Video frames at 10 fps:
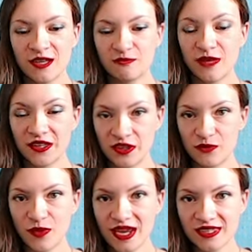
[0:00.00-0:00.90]
But the
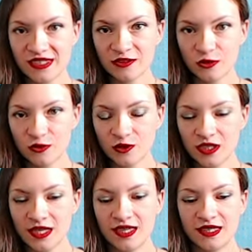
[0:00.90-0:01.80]
basic rule
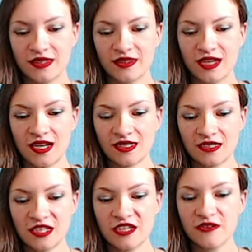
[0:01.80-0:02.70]
that
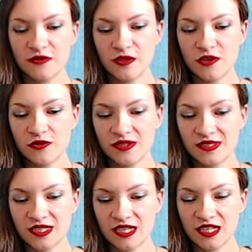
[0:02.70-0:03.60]
if you
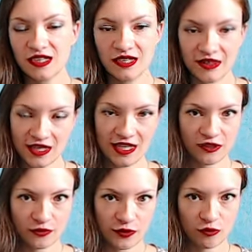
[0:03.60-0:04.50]
see in the end
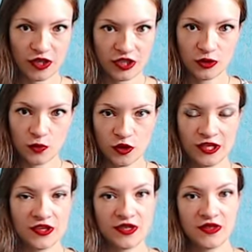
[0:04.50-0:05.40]
of the Russian
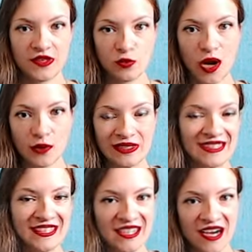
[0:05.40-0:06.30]
word the
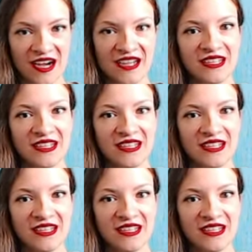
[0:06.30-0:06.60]
vowel a,